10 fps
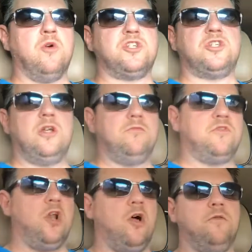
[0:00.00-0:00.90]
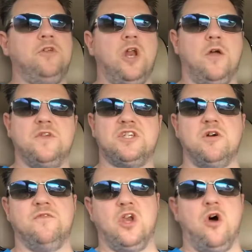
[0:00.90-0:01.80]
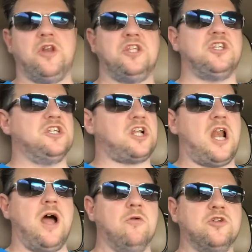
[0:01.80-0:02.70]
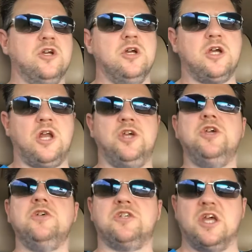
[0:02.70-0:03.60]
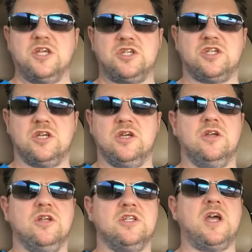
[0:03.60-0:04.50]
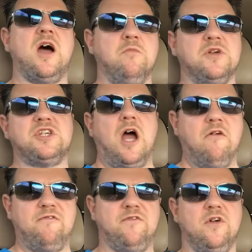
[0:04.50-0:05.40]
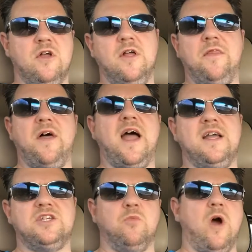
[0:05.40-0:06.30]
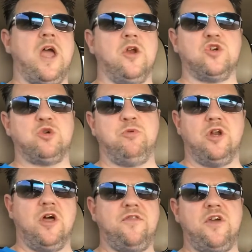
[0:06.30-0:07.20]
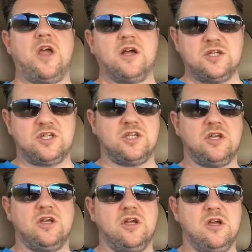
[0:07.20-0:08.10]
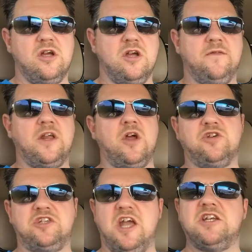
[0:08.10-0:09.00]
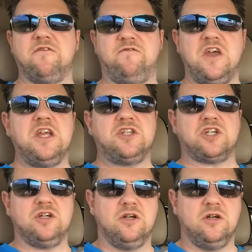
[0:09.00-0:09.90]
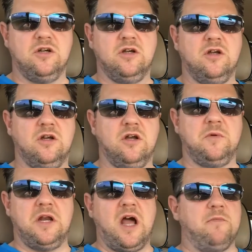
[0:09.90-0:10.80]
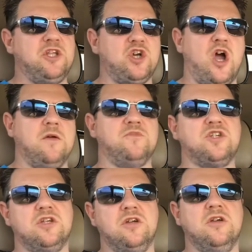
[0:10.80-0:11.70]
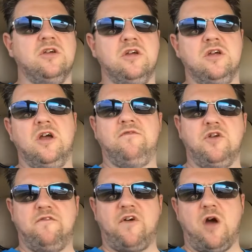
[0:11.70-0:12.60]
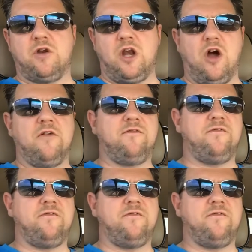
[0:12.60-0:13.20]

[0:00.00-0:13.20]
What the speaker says: What's the silver lining to this cloud? Can I use this to help myself? That is a way an entrepreneur thinks. They don't just take defeat. I mean, how many times have you failed in life?